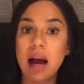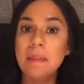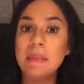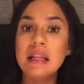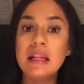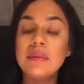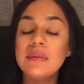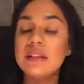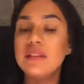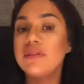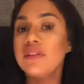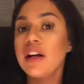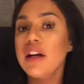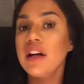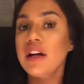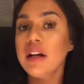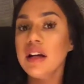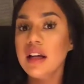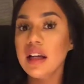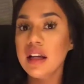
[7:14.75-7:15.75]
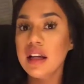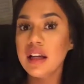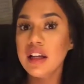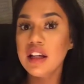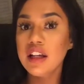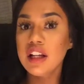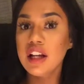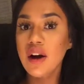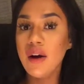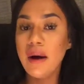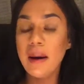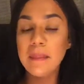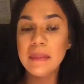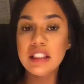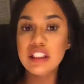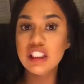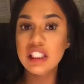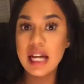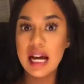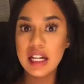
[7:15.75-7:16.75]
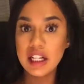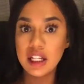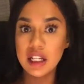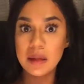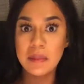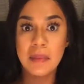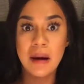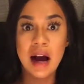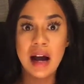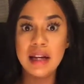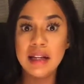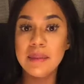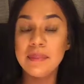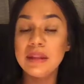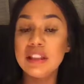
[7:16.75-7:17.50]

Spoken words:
I mean, it was very, you know, I mean, she had a good body,